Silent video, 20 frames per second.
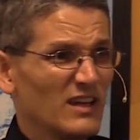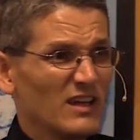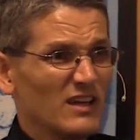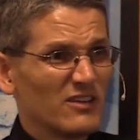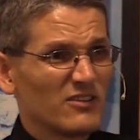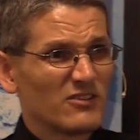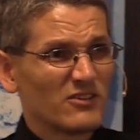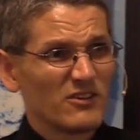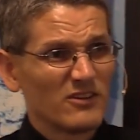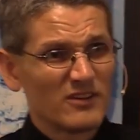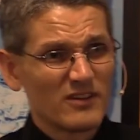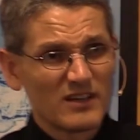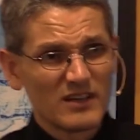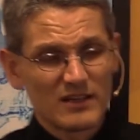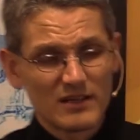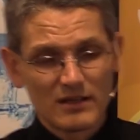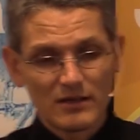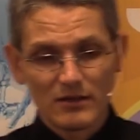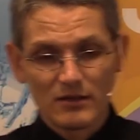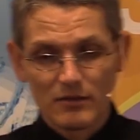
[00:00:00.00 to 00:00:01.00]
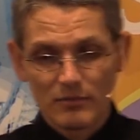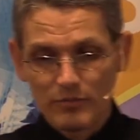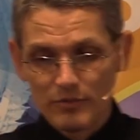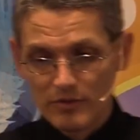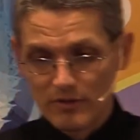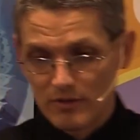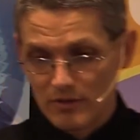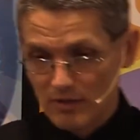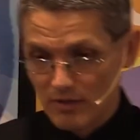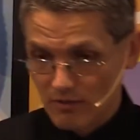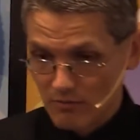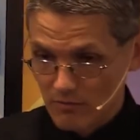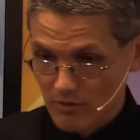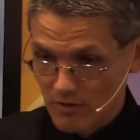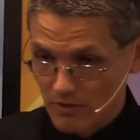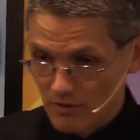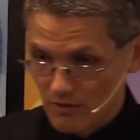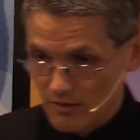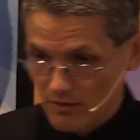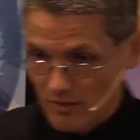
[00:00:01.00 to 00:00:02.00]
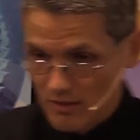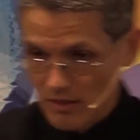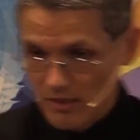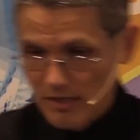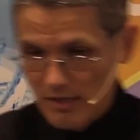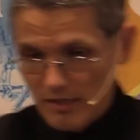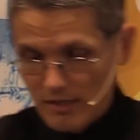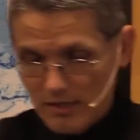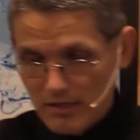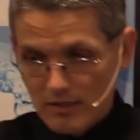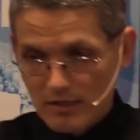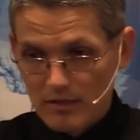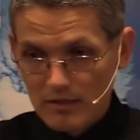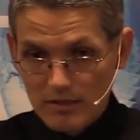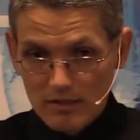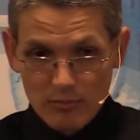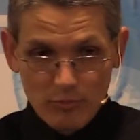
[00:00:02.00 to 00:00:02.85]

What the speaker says: so you can help then with the